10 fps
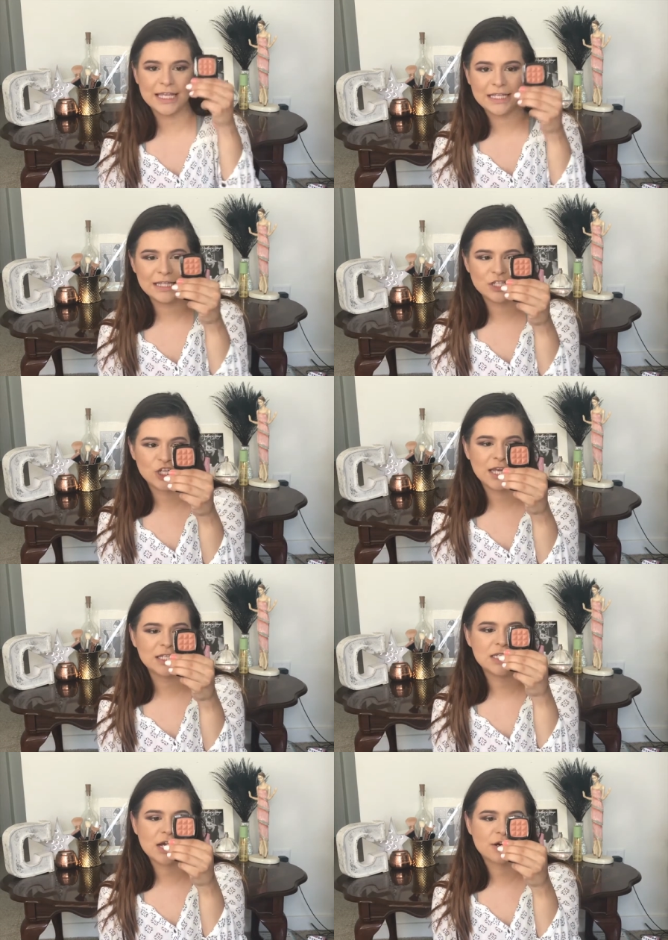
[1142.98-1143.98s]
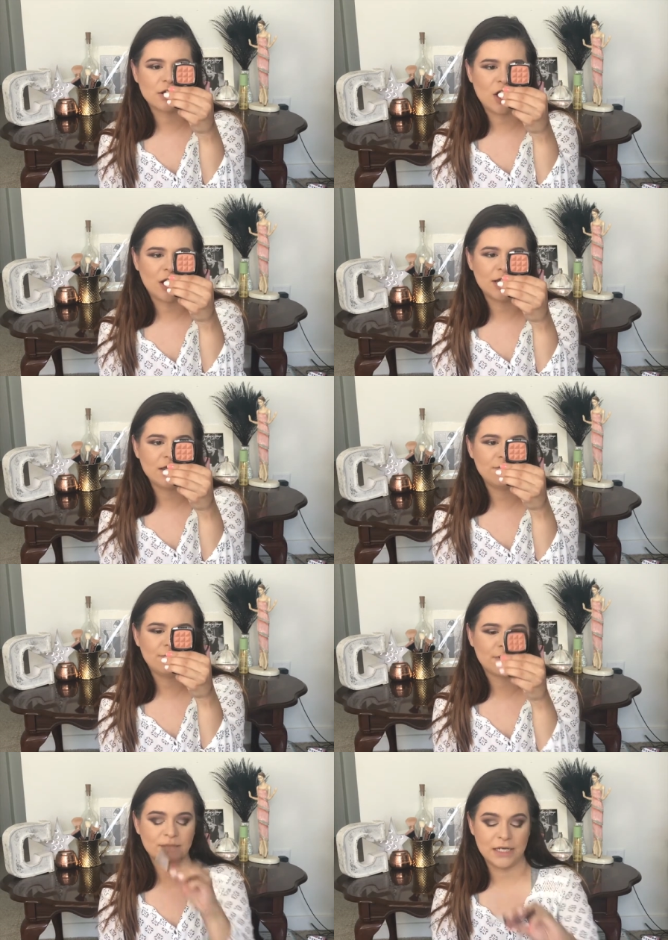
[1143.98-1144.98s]
in the shade Terracotta
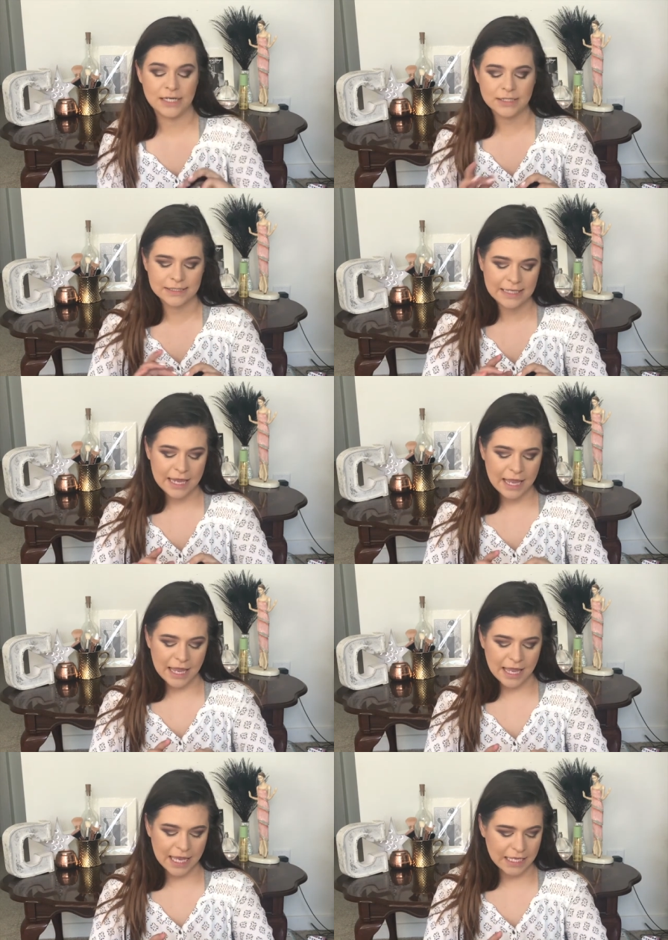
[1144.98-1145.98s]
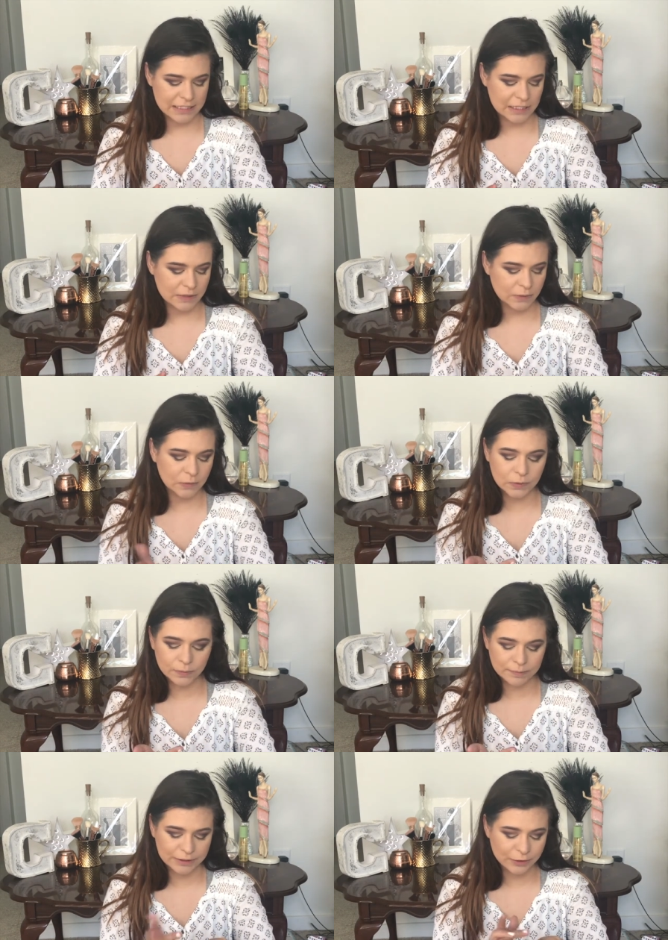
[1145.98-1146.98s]
from NYX and oh
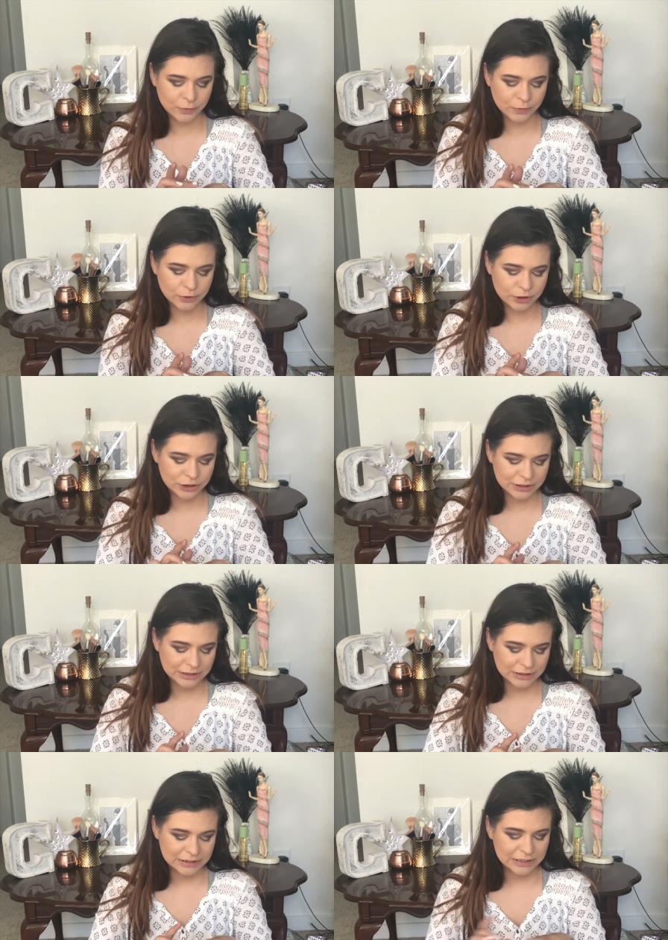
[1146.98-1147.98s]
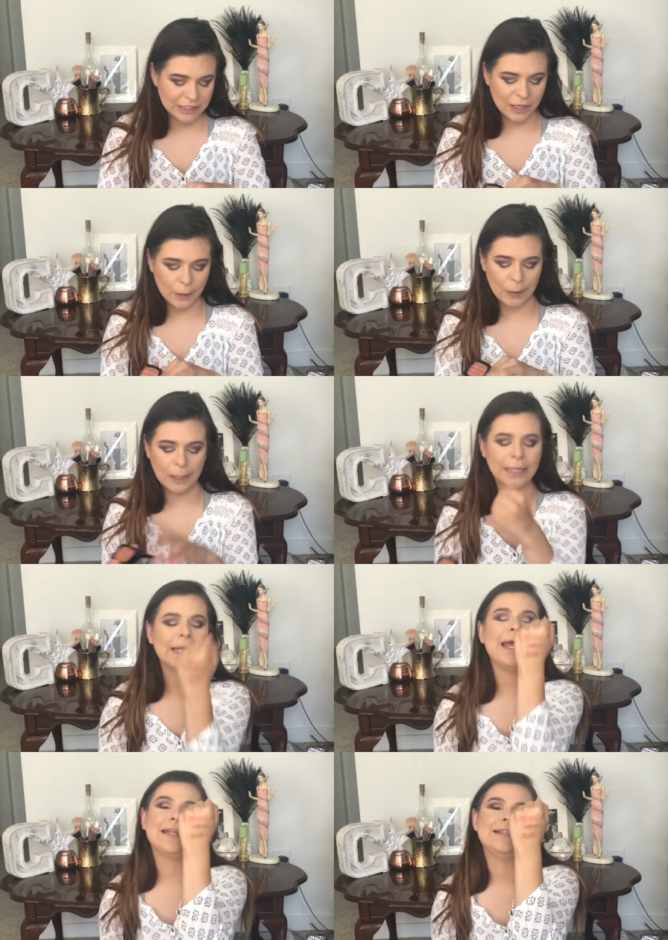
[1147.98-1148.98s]
my gosh, look
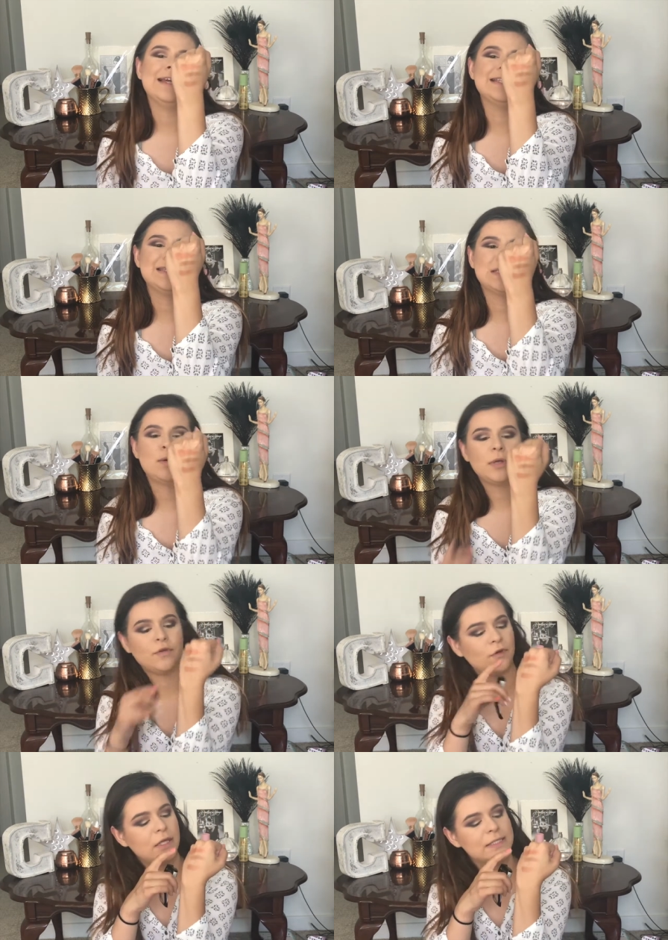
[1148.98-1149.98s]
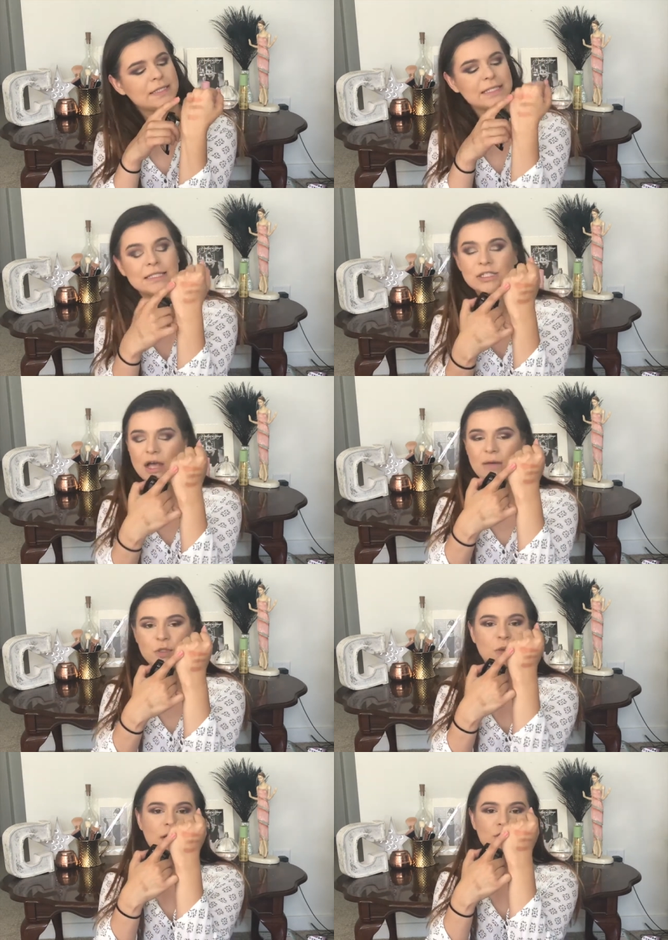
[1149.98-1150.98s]
at it. It's so beautiful. It's this top
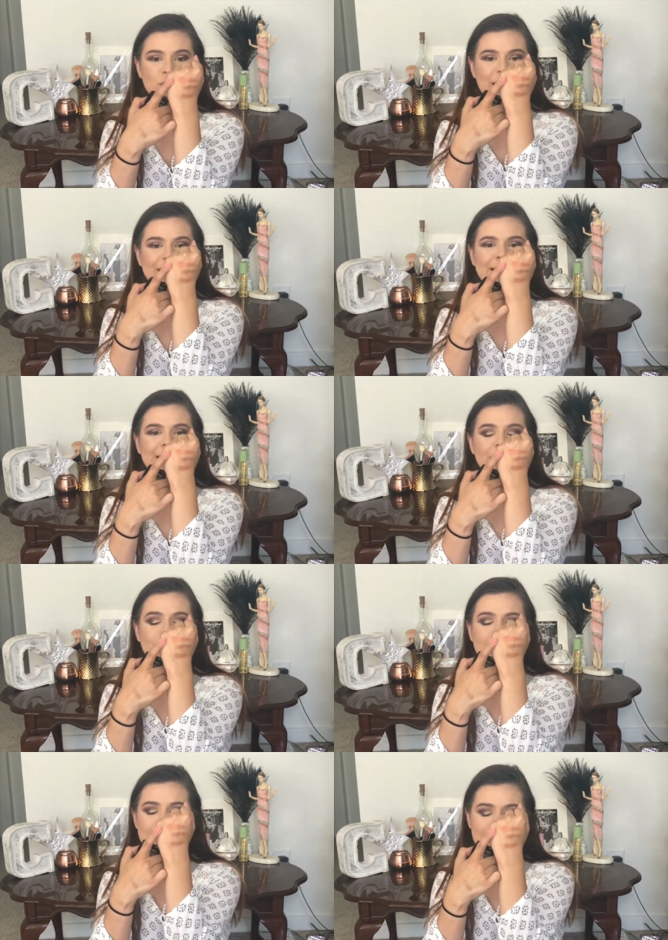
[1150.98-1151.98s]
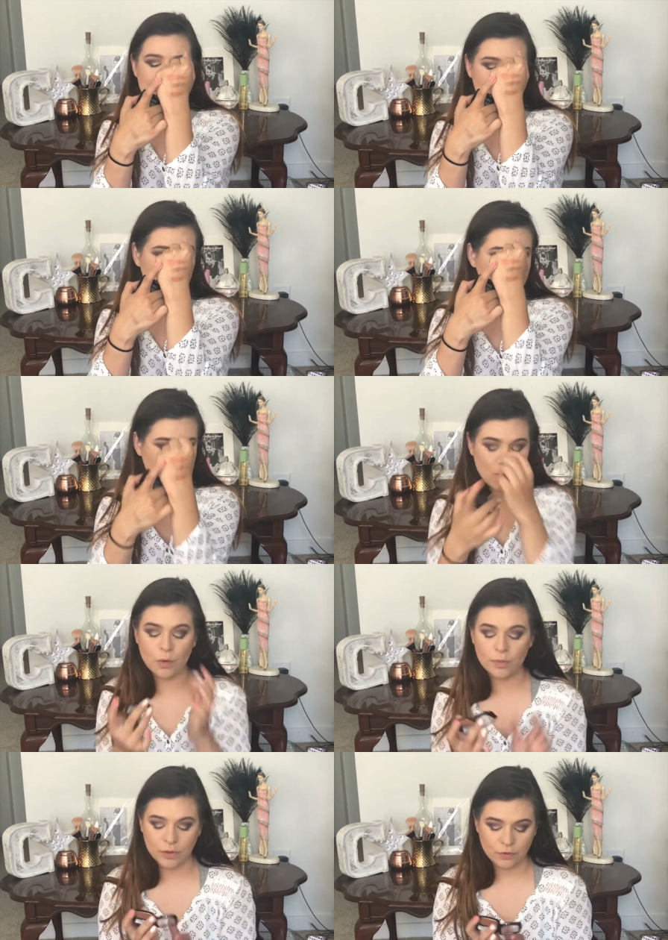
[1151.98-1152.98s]
swatch right here. It is
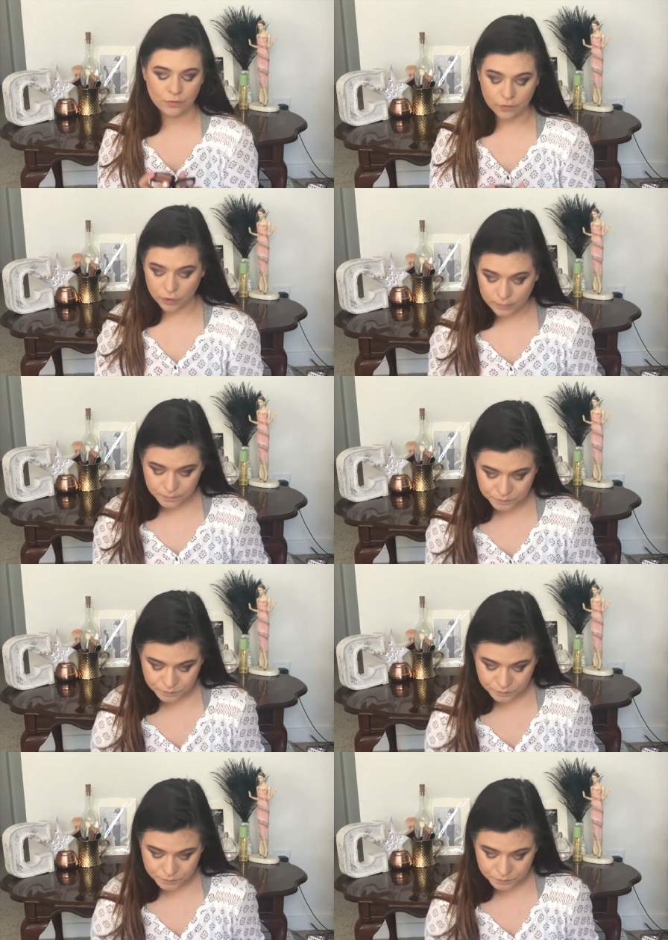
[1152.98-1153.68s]
so beautiful.